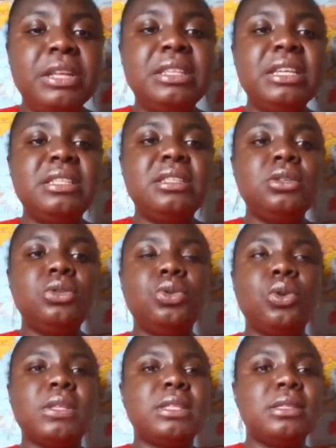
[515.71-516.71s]
This is
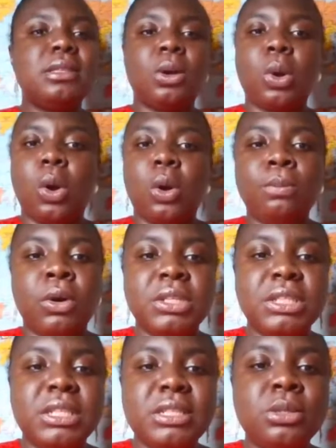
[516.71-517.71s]
not the
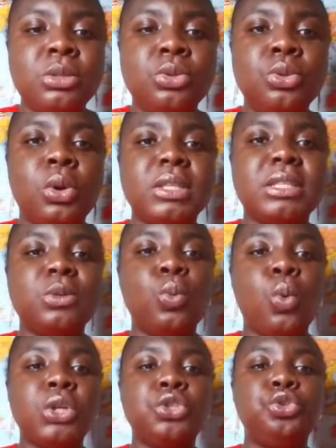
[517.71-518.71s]
common. This is not
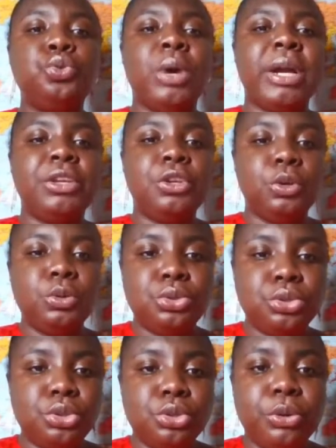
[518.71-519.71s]
what you are
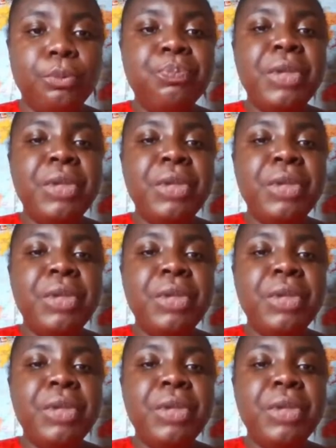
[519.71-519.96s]
used to.